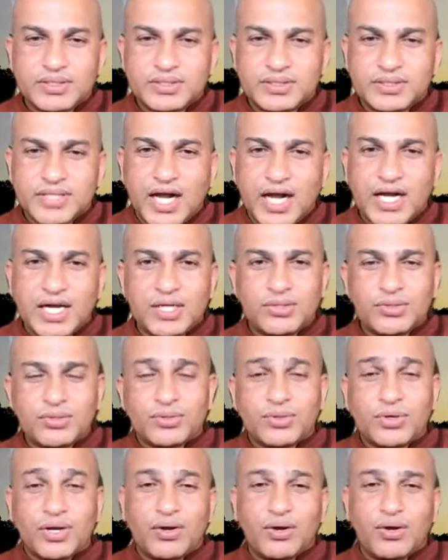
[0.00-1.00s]
child
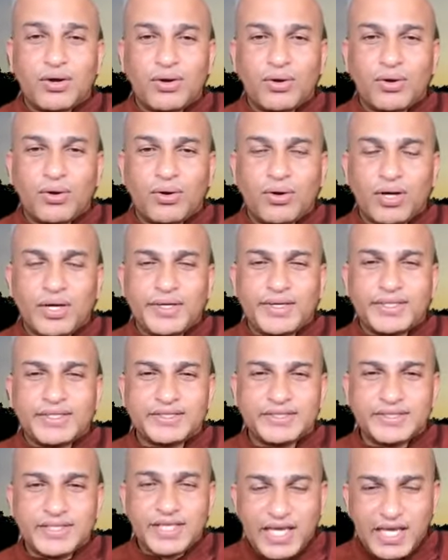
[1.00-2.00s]
to
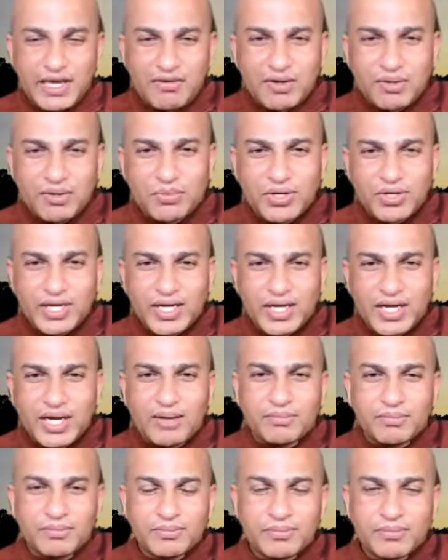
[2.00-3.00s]
oldest, everybody
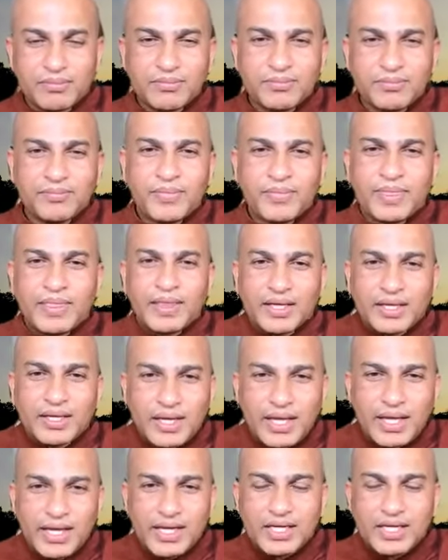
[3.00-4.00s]
come
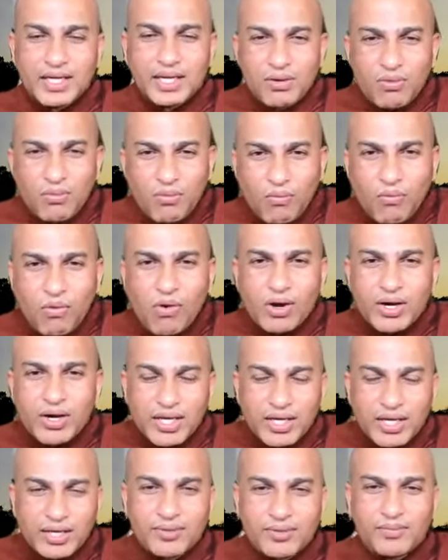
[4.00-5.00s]
like
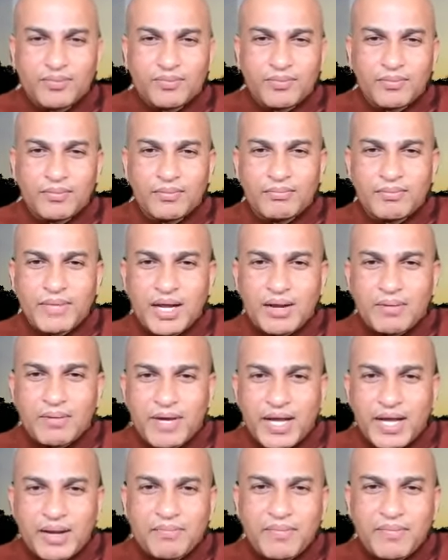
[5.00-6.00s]
walking. Back,
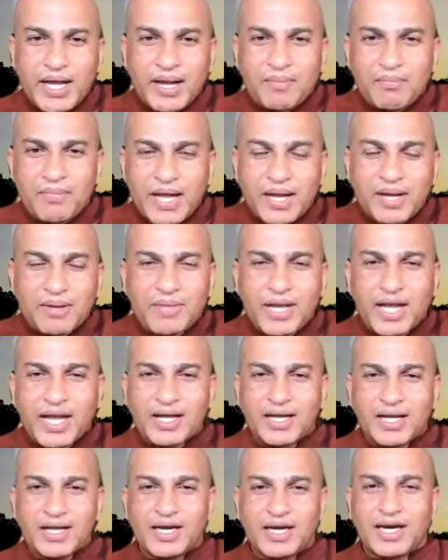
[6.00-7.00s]

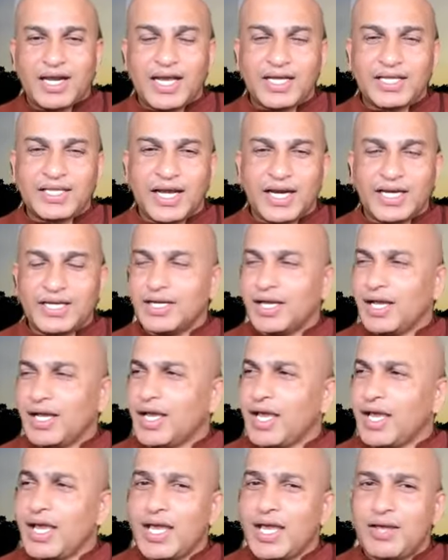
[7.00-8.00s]
like that.
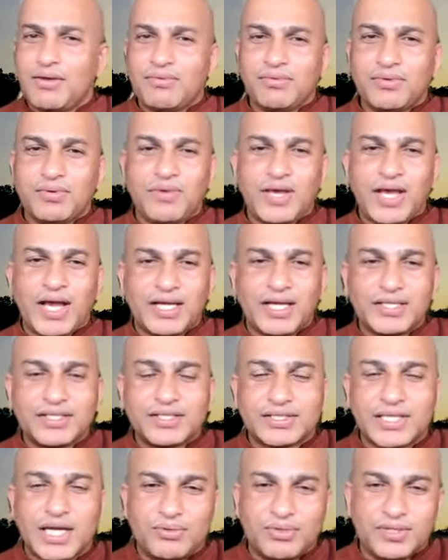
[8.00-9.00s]
Everywhere the
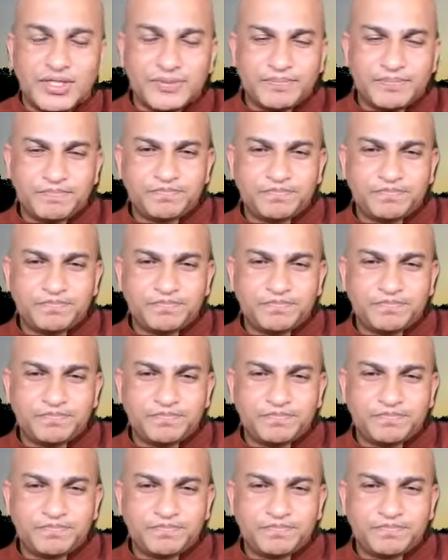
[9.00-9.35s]
sound.